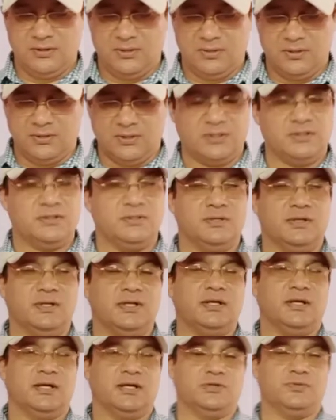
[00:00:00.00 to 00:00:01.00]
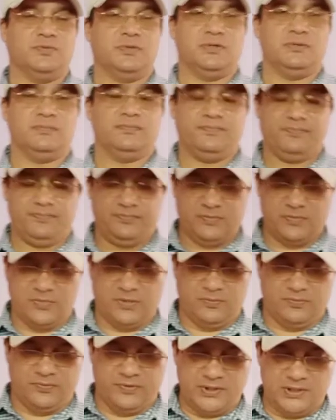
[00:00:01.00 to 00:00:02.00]
This really has been
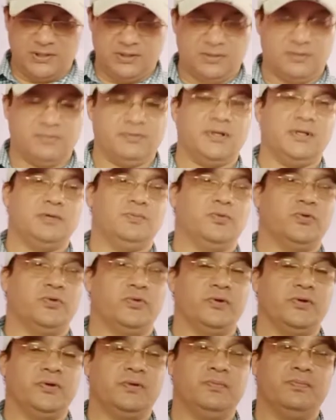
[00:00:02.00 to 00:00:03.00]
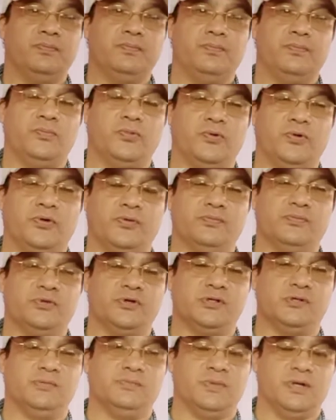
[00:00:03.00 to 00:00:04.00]
a very great poet, poem
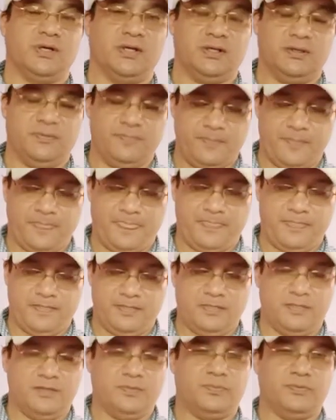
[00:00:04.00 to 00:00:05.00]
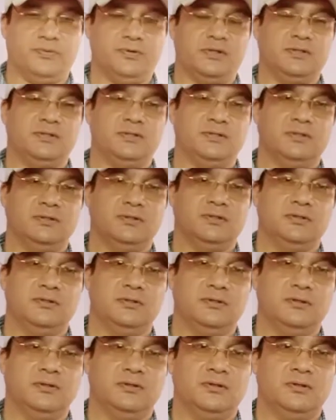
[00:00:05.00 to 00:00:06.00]
written by the poet
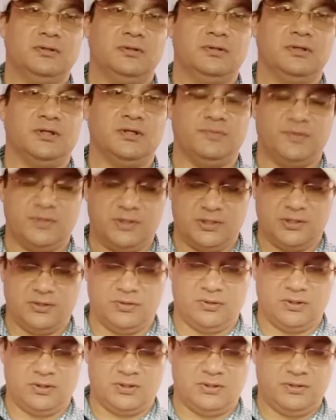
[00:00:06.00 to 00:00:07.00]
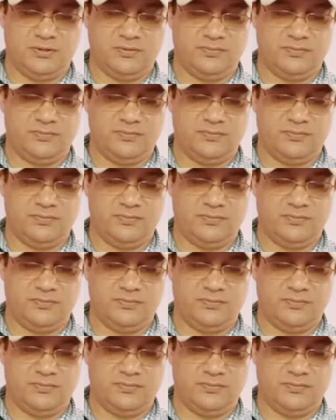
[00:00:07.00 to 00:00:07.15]
David Lee Roth.